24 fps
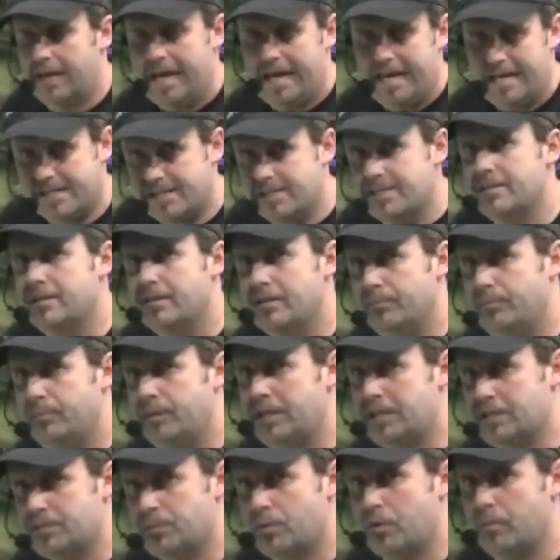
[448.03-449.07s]
18
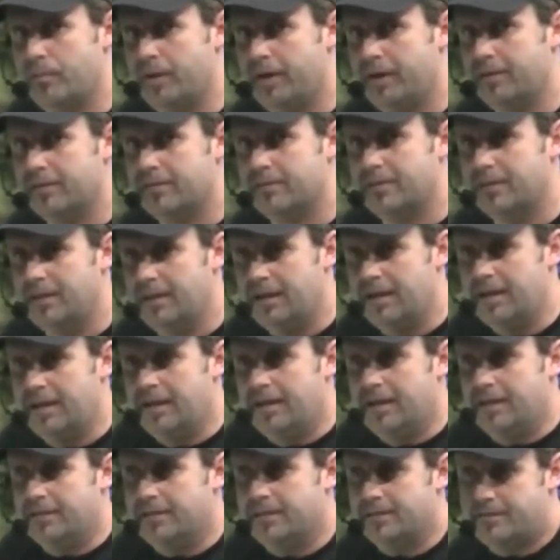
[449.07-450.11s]
beats per minute,
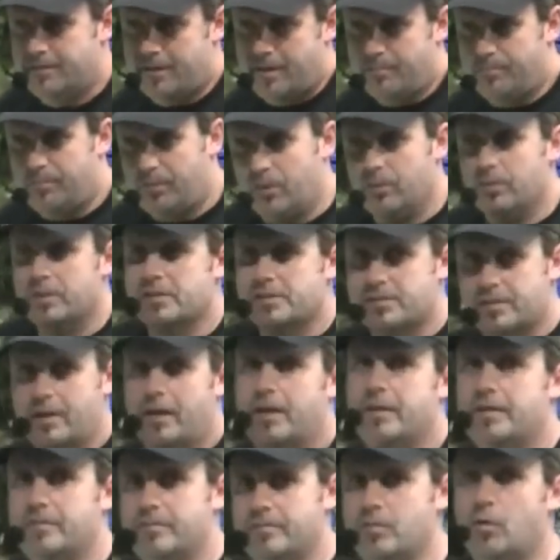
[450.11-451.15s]
the tempo is
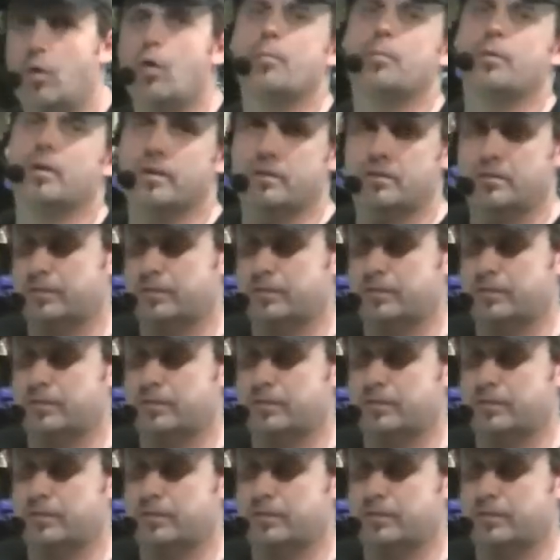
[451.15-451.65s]
kind of normal,